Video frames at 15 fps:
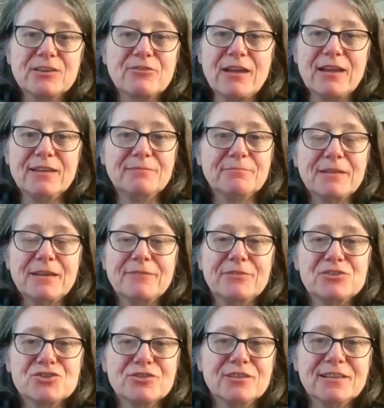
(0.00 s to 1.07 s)
been great.
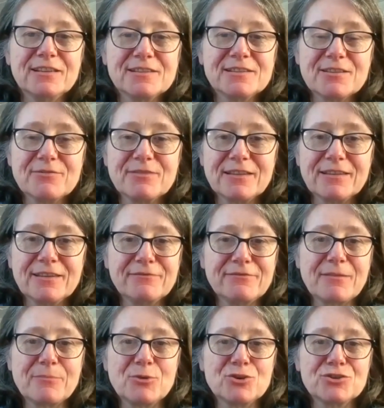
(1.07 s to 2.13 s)
I've enjoyed it. So thank you
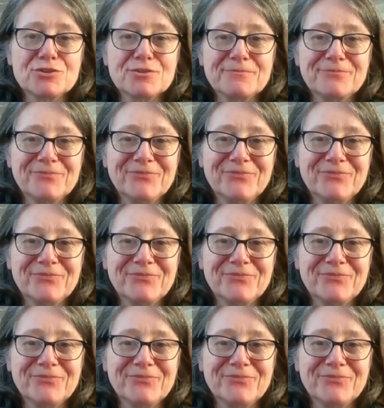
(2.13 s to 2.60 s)
very much.